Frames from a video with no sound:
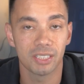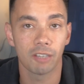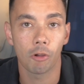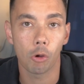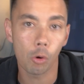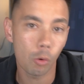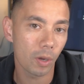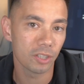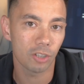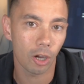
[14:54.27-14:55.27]
there are
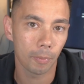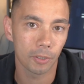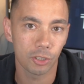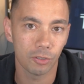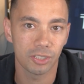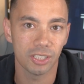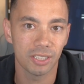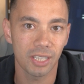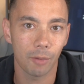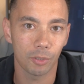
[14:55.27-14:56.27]
always opportunities
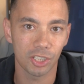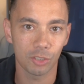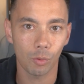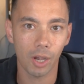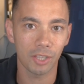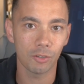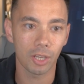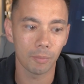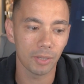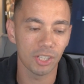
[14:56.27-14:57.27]
there, which is why you
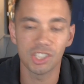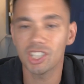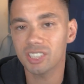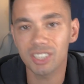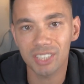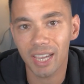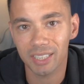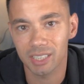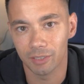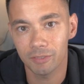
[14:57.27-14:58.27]
can be just as
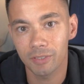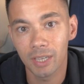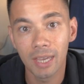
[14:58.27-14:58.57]
active